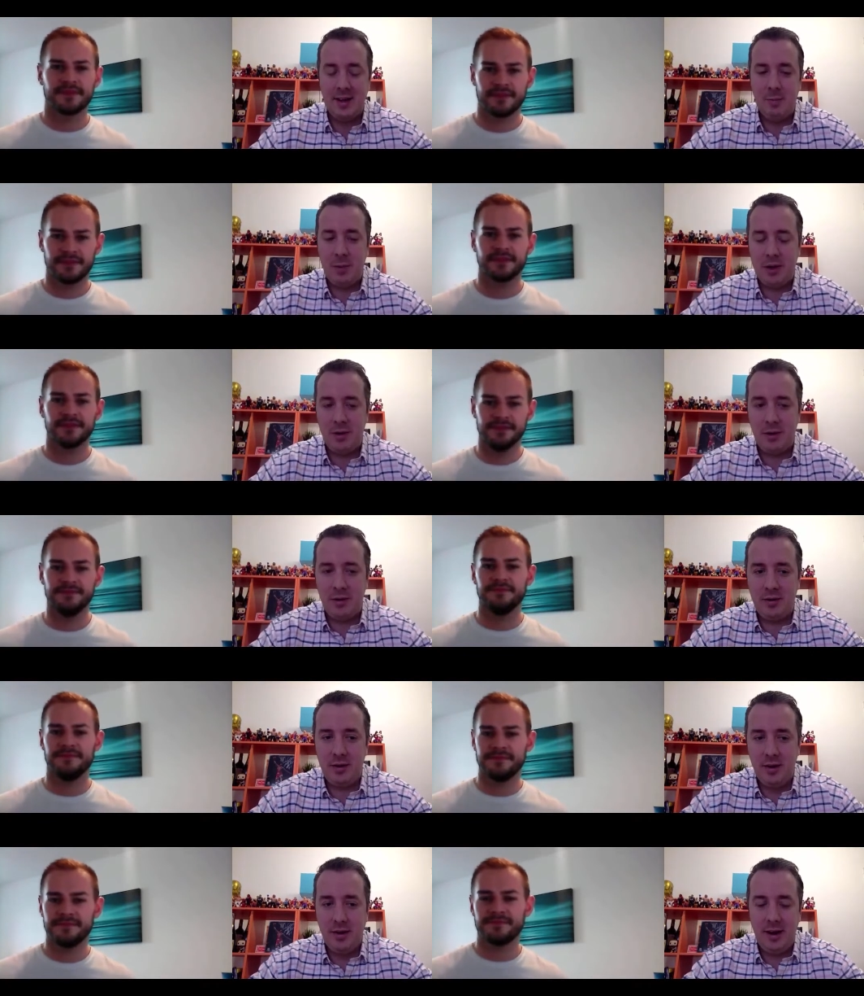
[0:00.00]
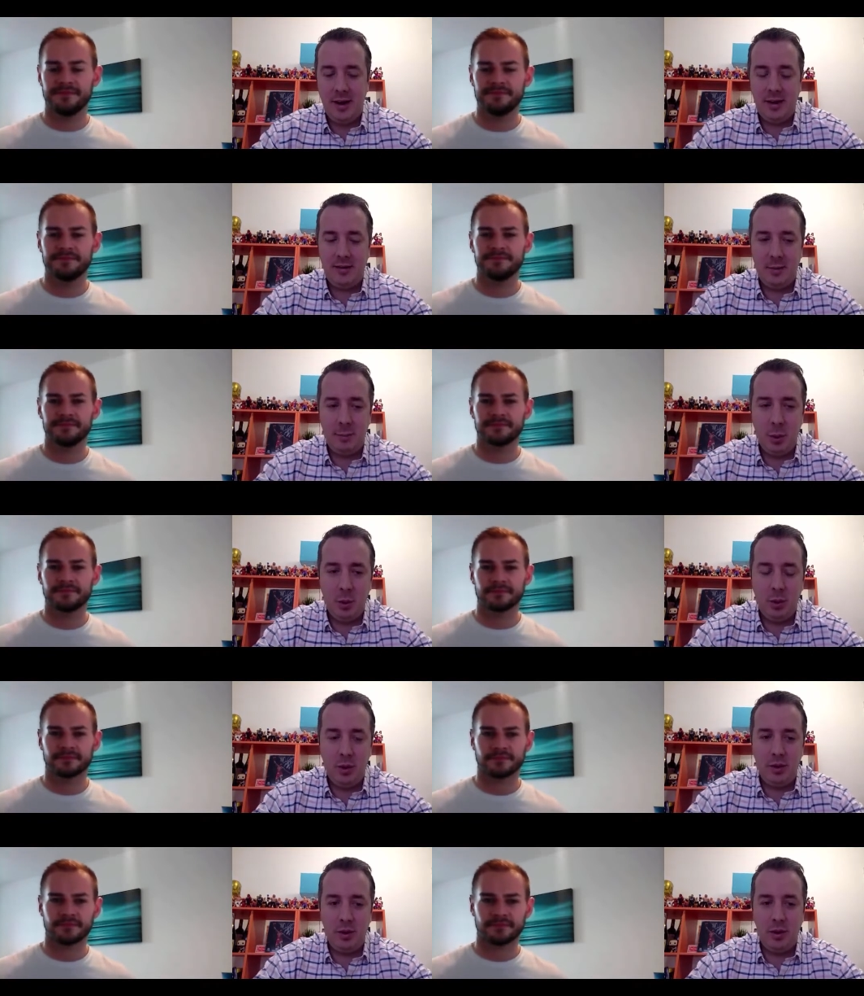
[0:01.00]
Speaker 1: because it's
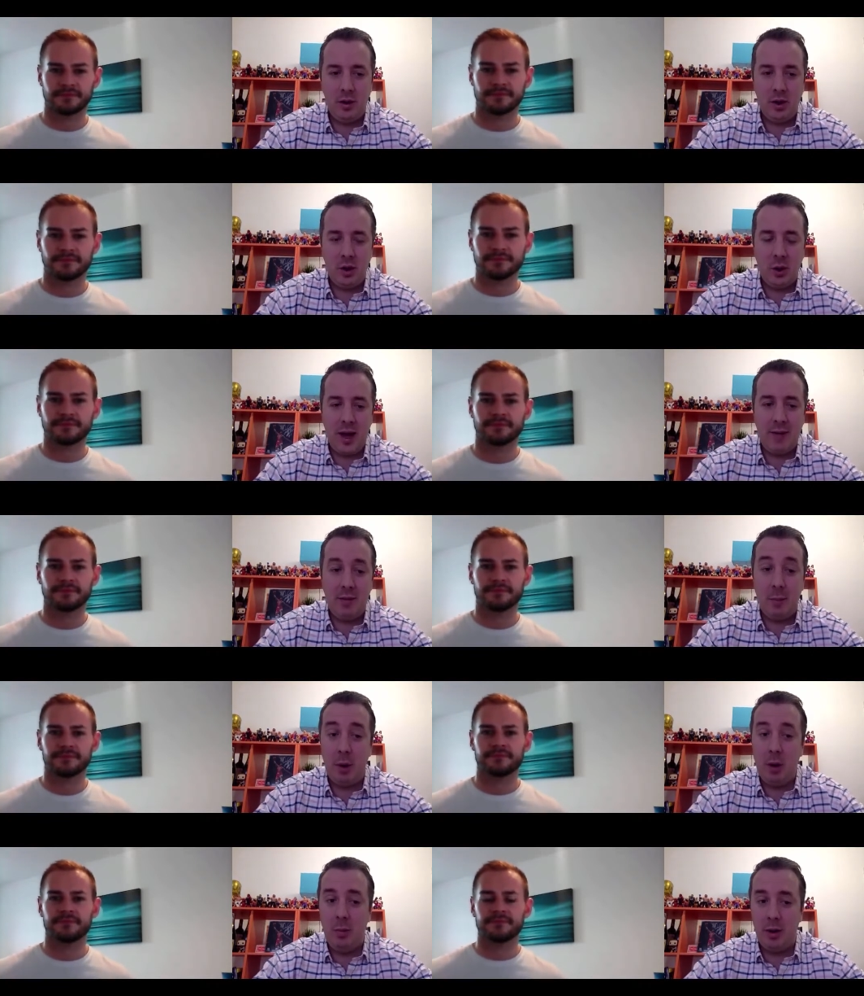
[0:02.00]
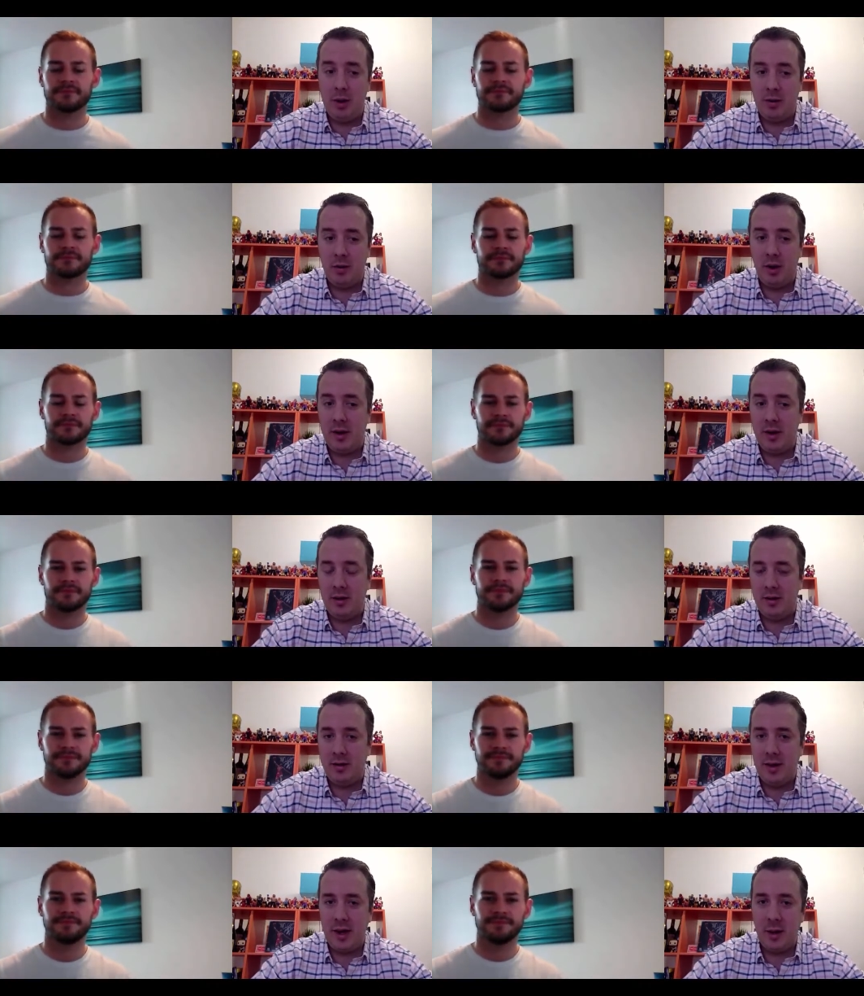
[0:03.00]
important that you have a blueprint, right?
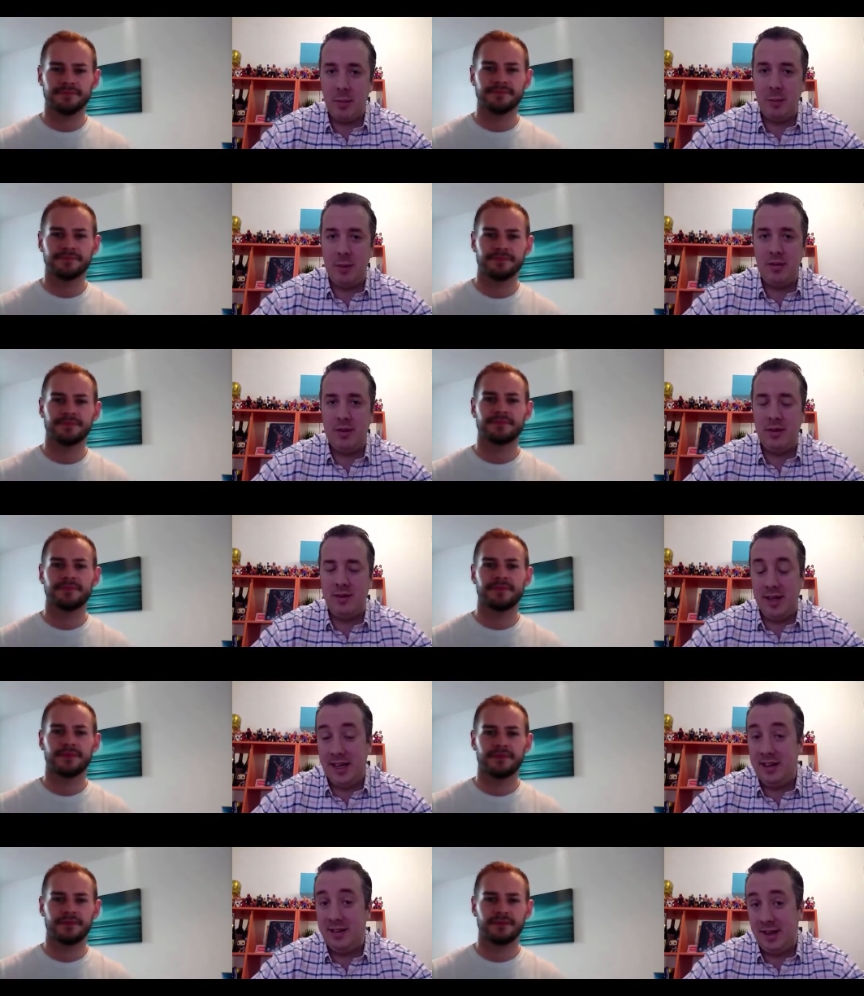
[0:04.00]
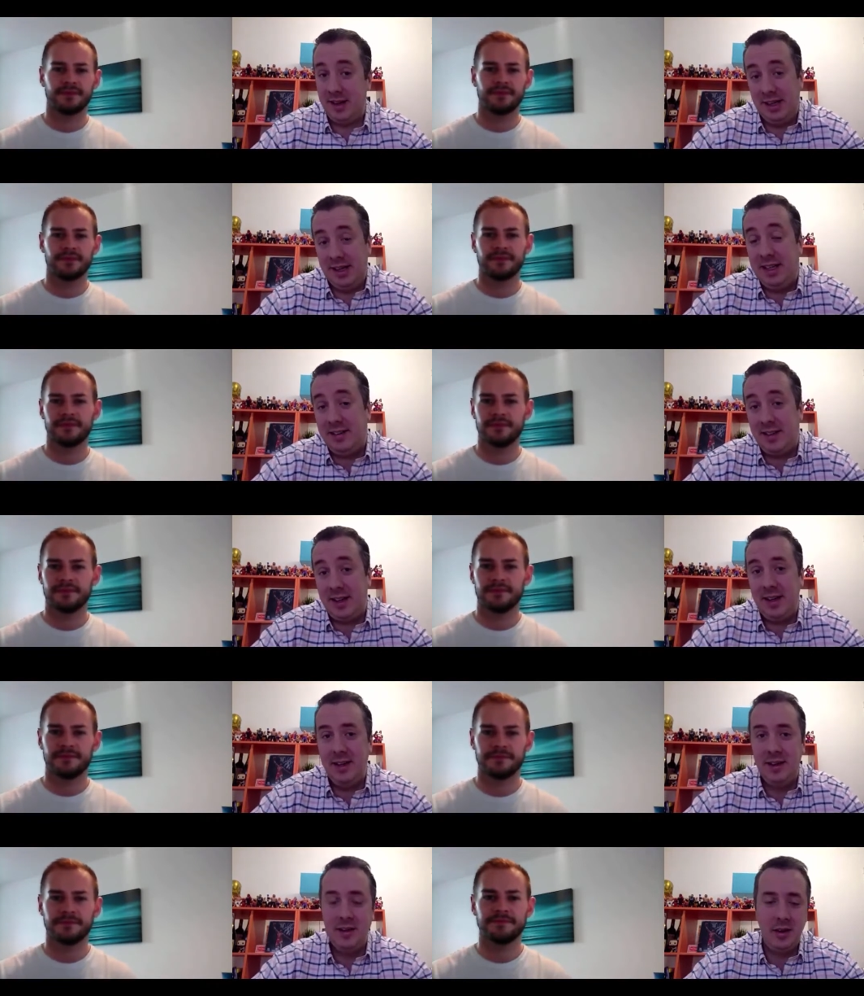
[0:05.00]
Setting up a business isn't
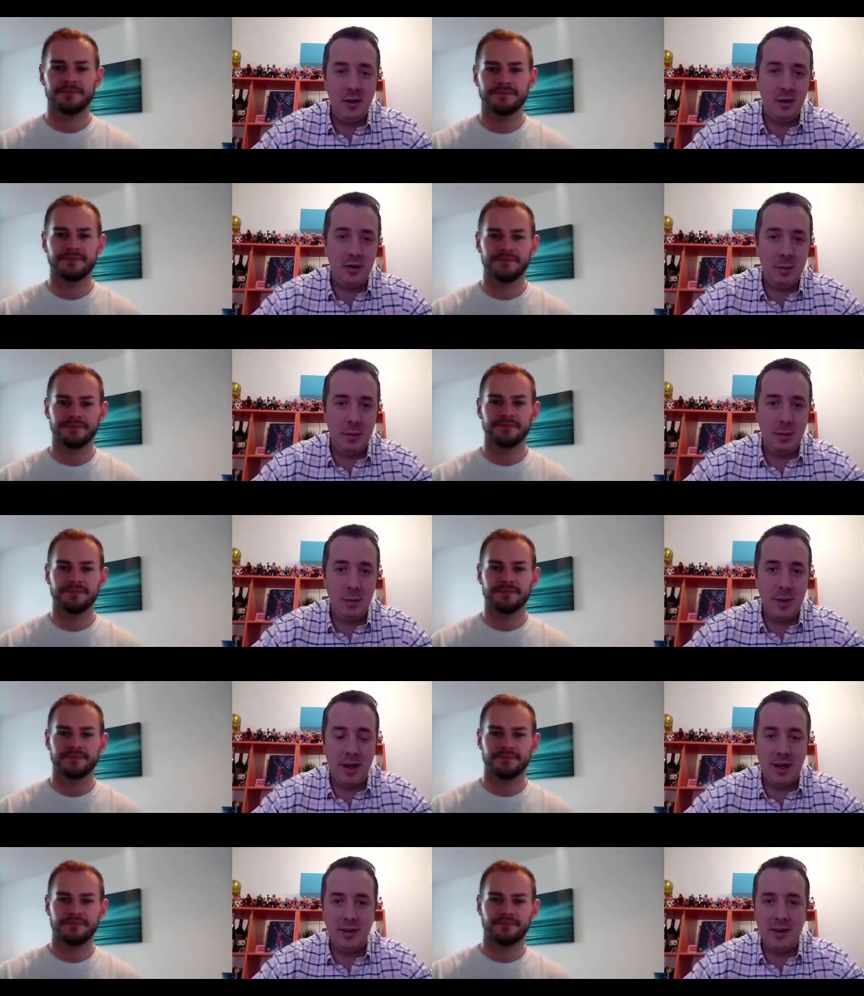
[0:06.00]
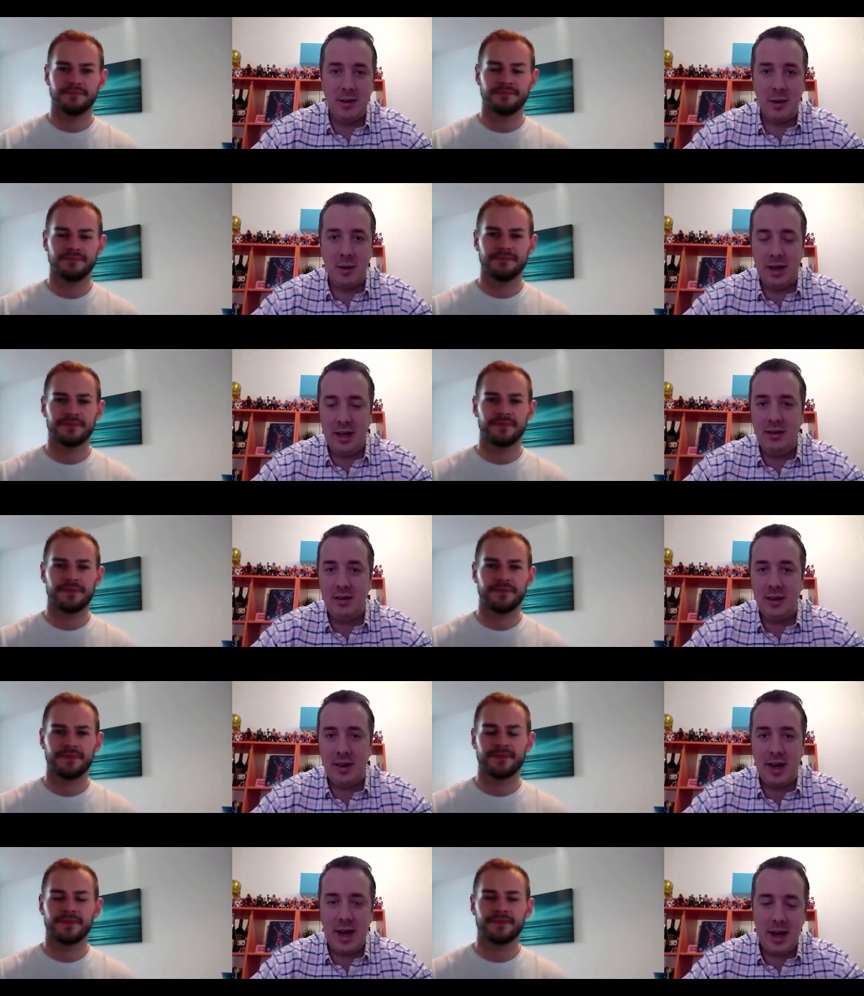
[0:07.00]
easy. lots of people make it sound a lot easier
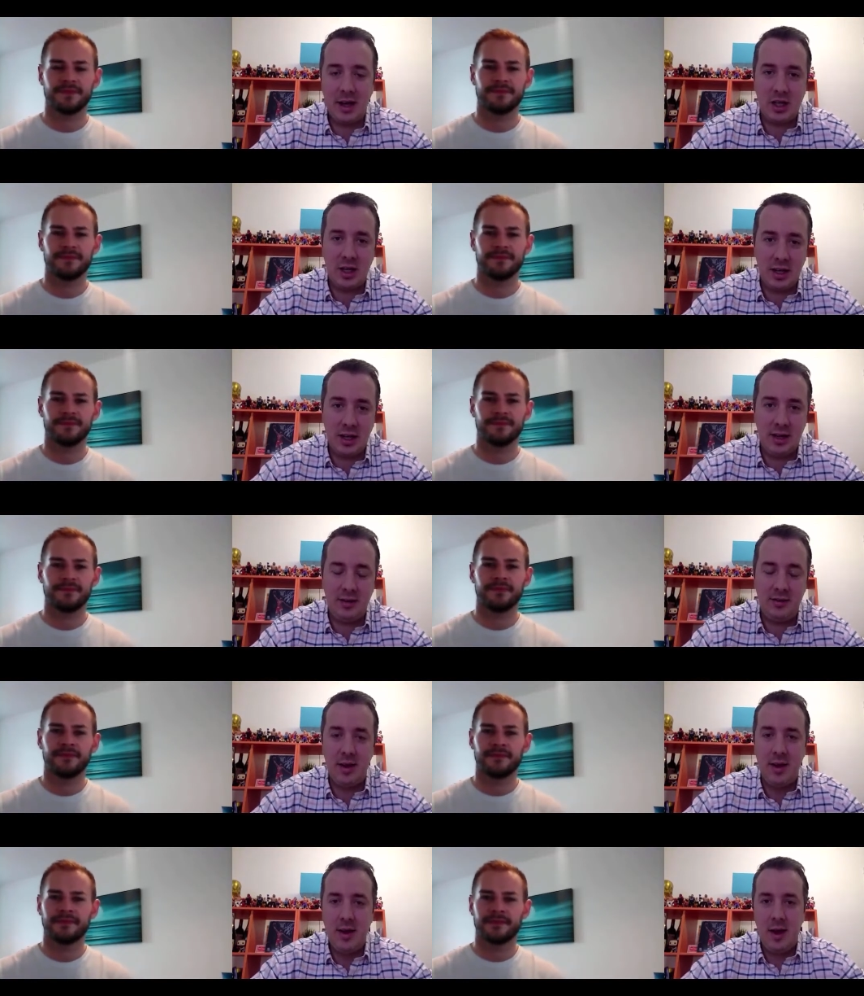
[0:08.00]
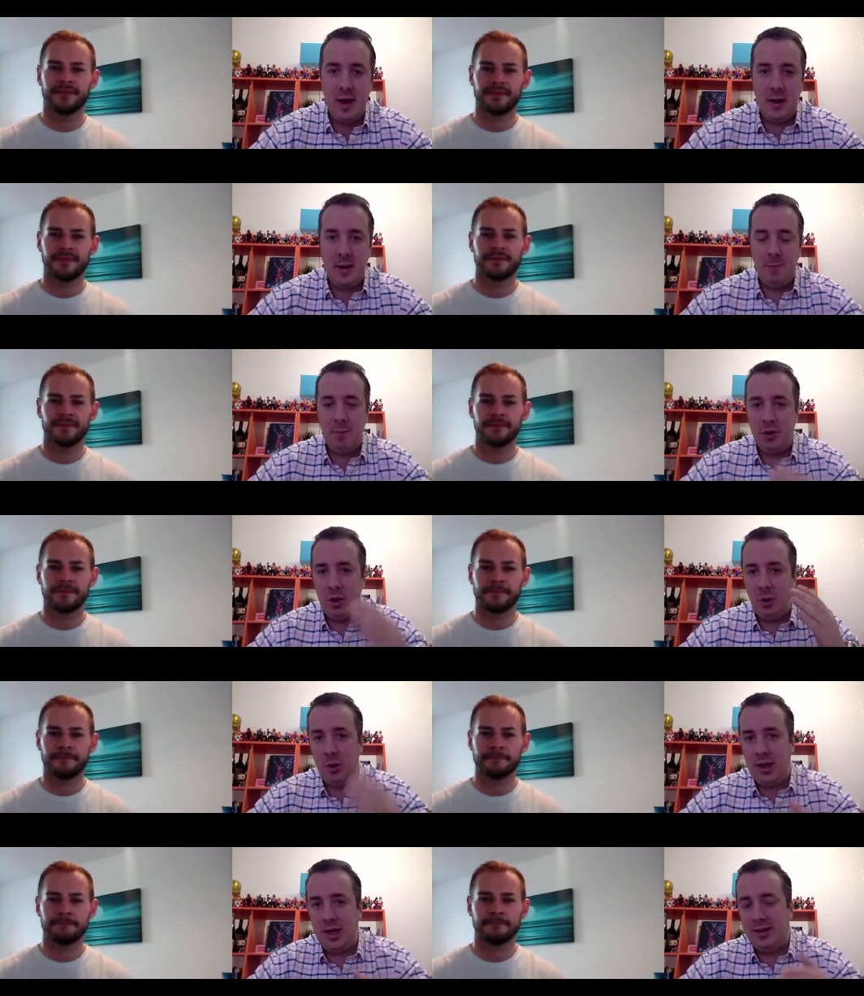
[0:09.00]
than it actually is. And you
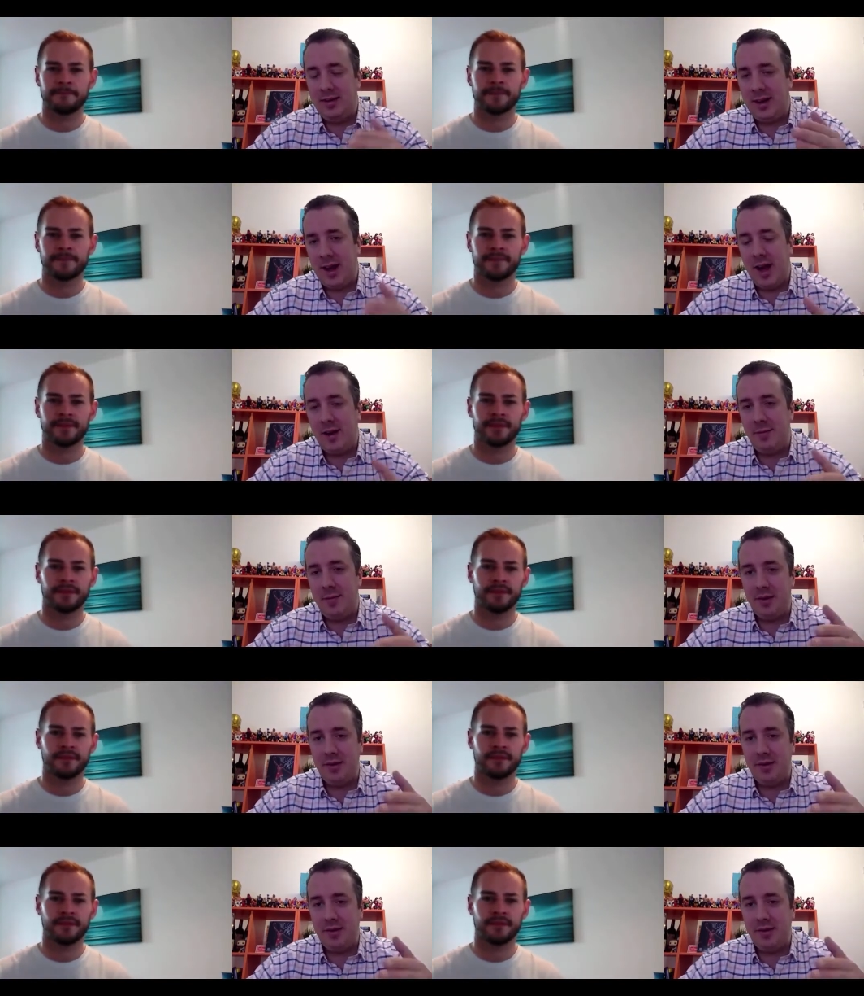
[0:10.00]
need to have a